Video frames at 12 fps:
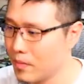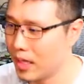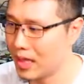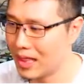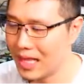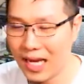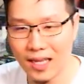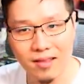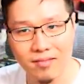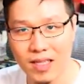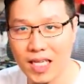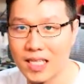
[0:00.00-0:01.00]
At
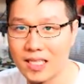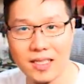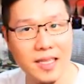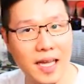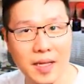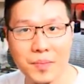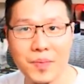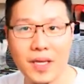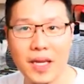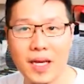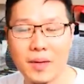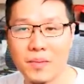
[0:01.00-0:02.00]
that, it's 9
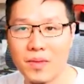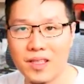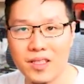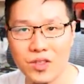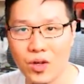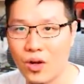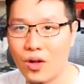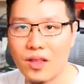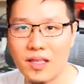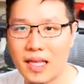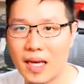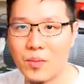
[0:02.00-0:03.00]
p.m. That's all
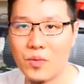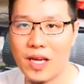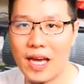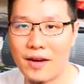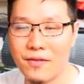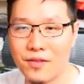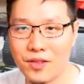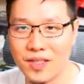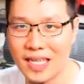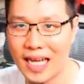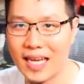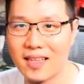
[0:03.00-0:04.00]
the time we have
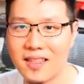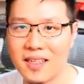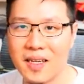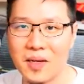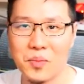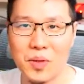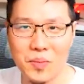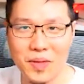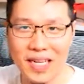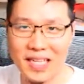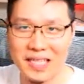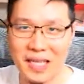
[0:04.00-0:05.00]
tonight. Maybe
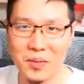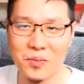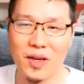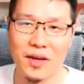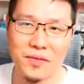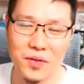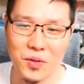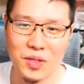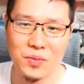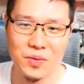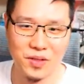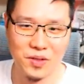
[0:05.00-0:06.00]
next time we have
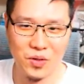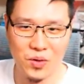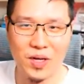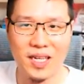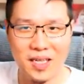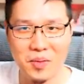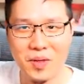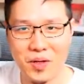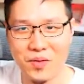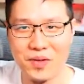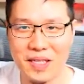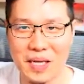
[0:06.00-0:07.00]
Tony, we could go a little bit
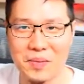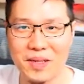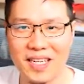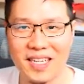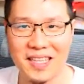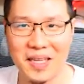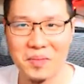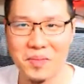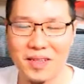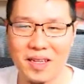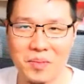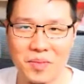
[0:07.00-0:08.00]
overtime again at 10
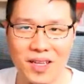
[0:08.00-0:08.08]
p.m.